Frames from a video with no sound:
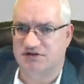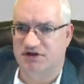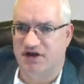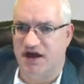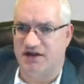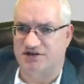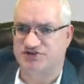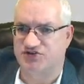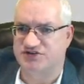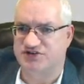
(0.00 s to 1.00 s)
And as soon
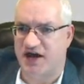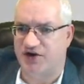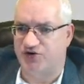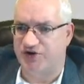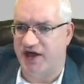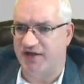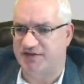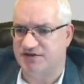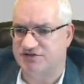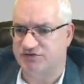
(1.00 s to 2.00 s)
as I
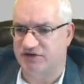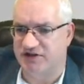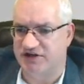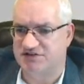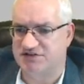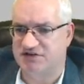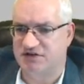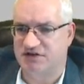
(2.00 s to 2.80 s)
create this release,